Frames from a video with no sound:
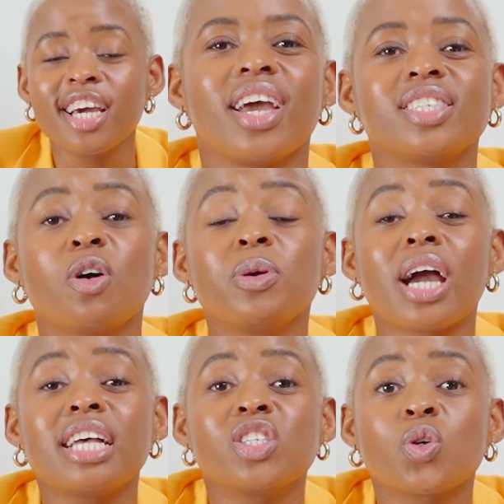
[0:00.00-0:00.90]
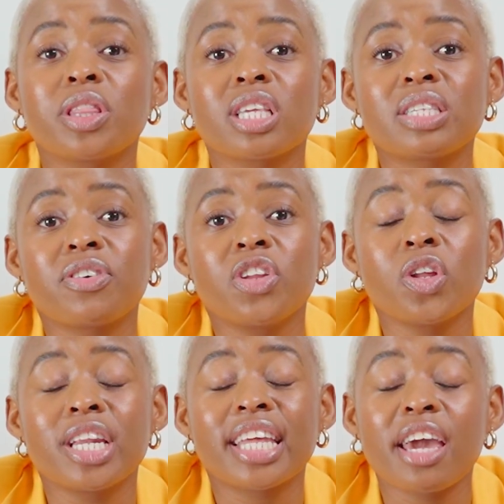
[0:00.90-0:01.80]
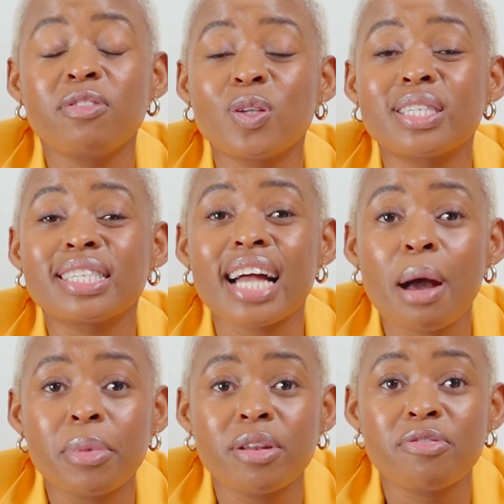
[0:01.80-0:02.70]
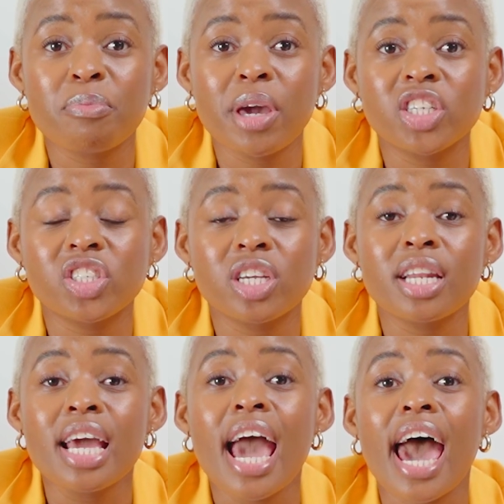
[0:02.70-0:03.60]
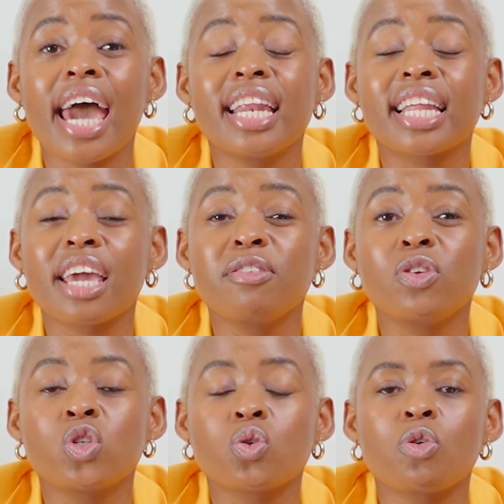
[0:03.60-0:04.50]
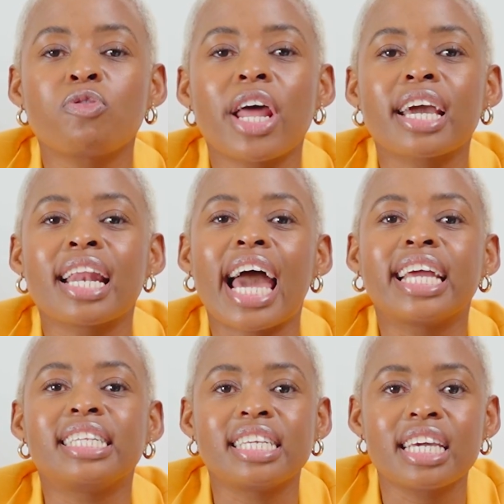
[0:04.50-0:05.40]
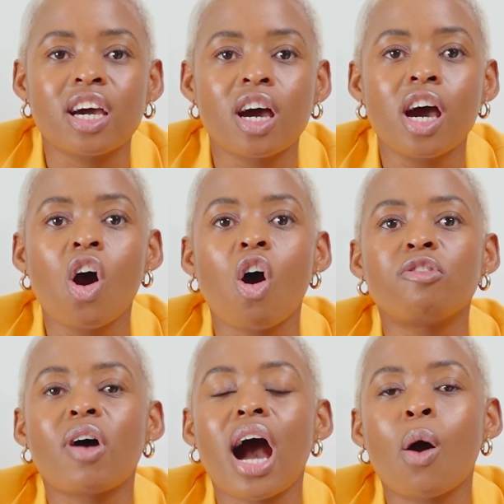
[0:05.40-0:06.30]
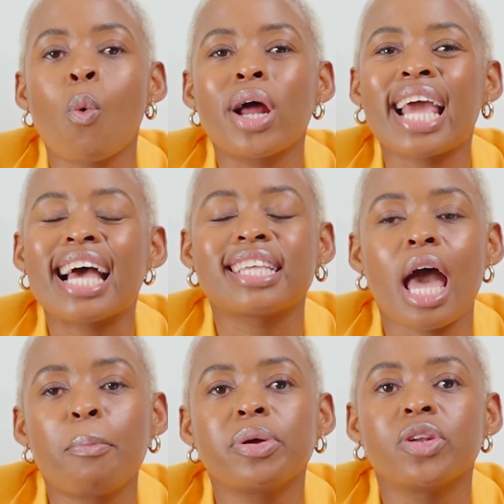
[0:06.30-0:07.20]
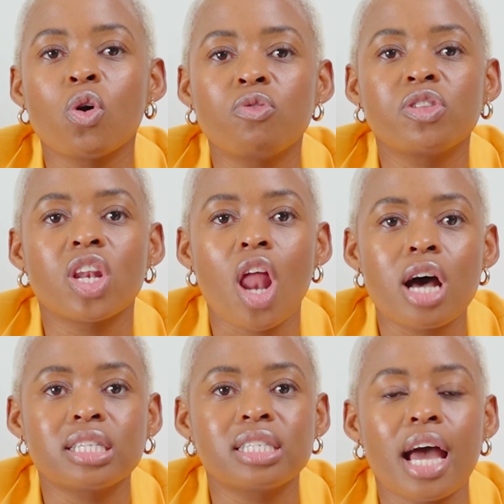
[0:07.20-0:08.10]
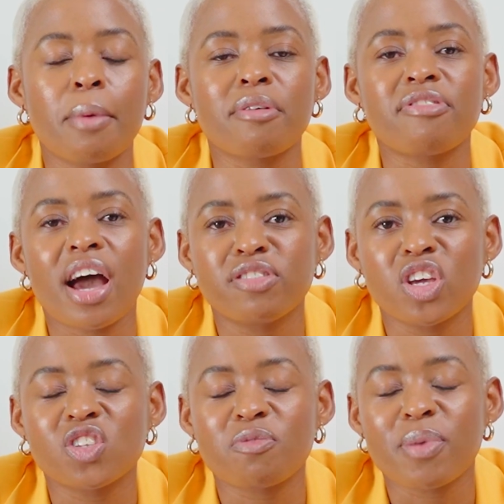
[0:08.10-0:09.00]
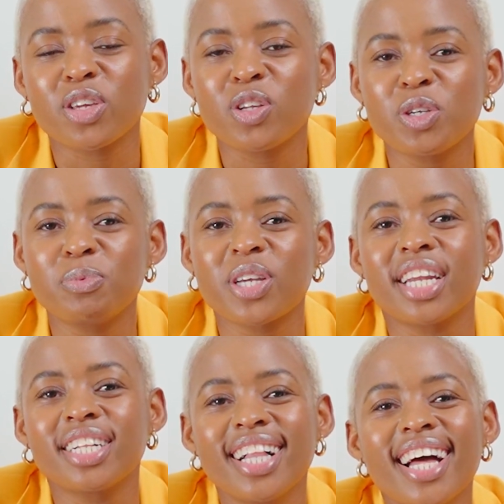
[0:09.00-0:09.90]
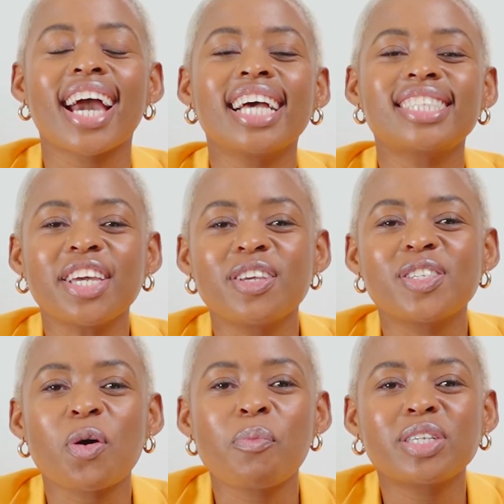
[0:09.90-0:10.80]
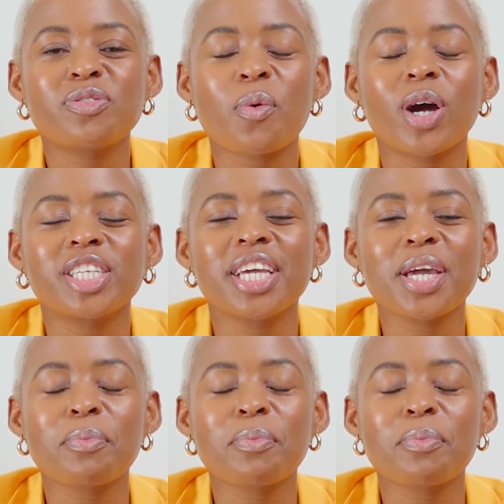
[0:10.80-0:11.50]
So I hope you guys enjoyed this video and it gave you some information and it gave you sort of like an idea of what has happened over the last 5 years of my YouTube channel. Guys, thank you so much for watching.